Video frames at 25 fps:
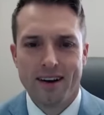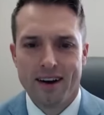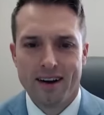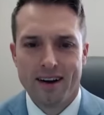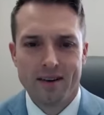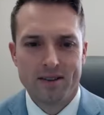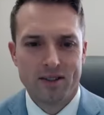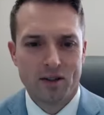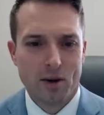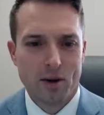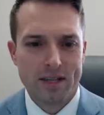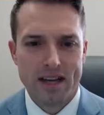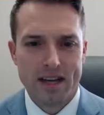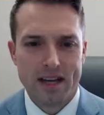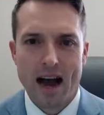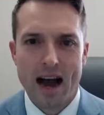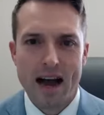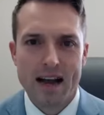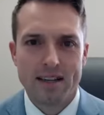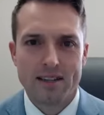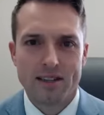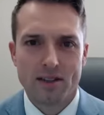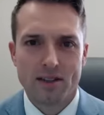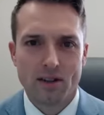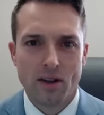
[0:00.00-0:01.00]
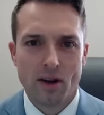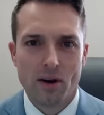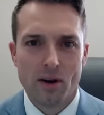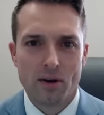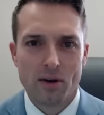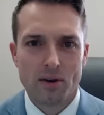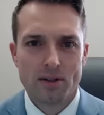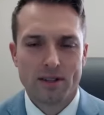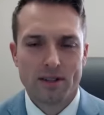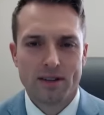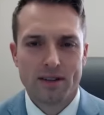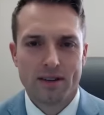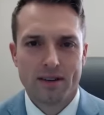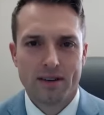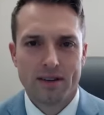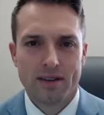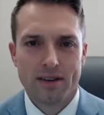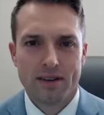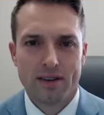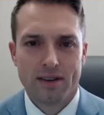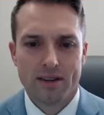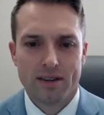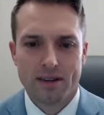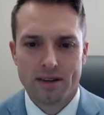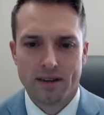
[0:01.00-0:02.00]
There's always highs and lows
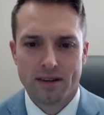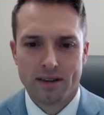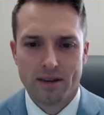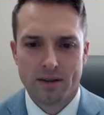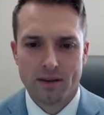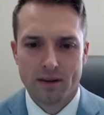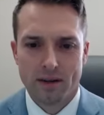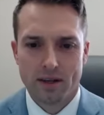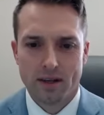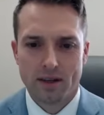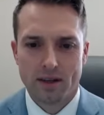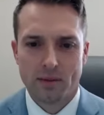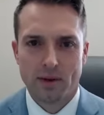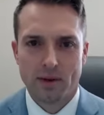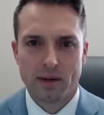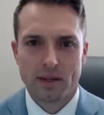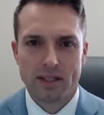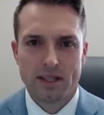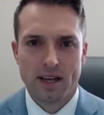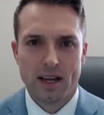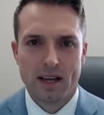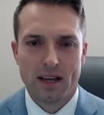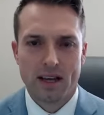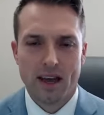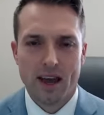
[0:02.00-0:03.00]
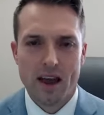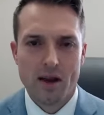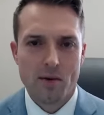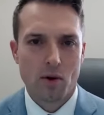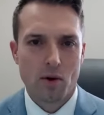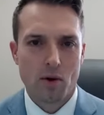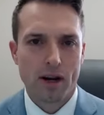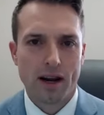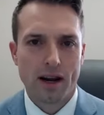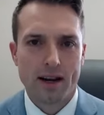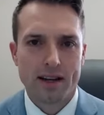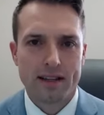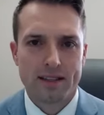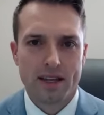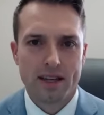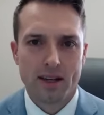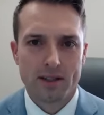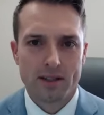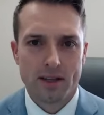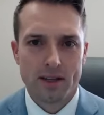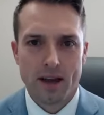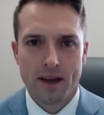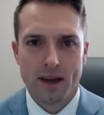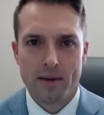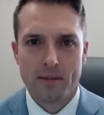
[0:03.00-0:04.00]
to the real estate game or any kind of sales
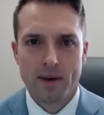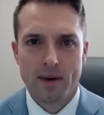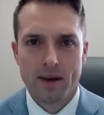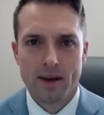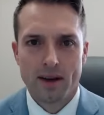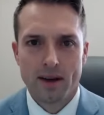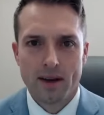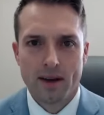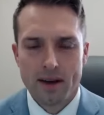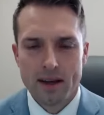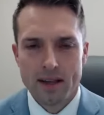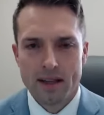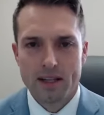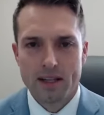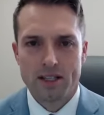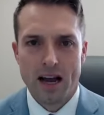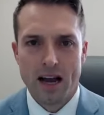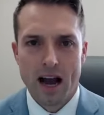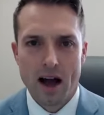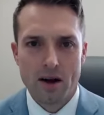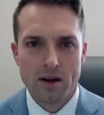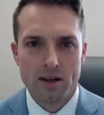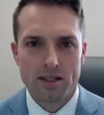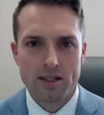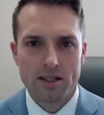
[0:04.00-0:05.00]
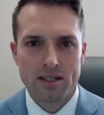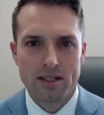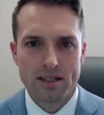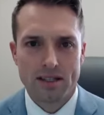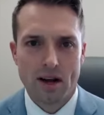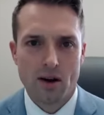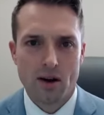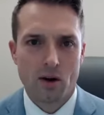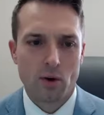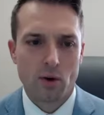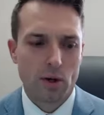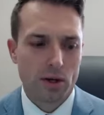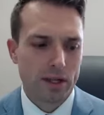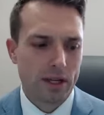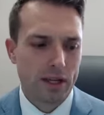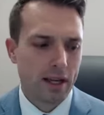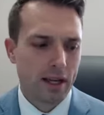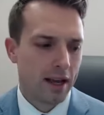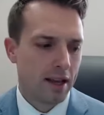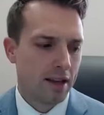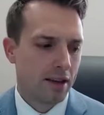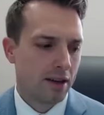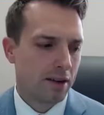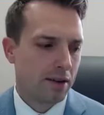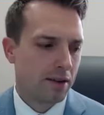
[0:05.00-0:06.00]
game. The challenge is how quickly
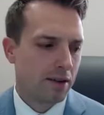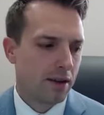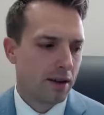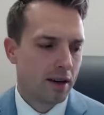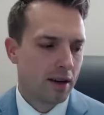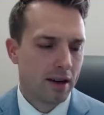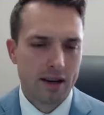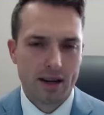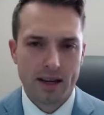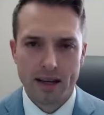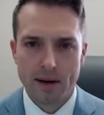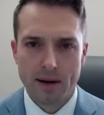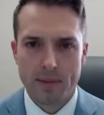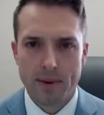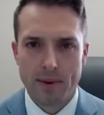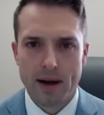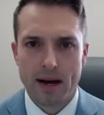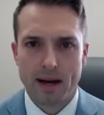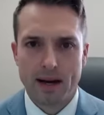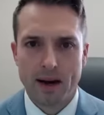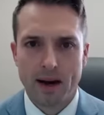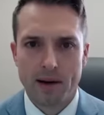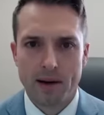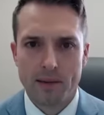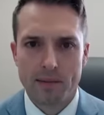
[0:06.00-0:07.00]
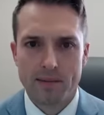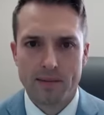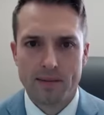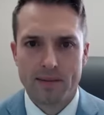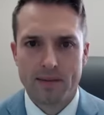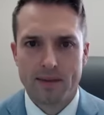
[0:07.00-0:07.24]
can you get it back up.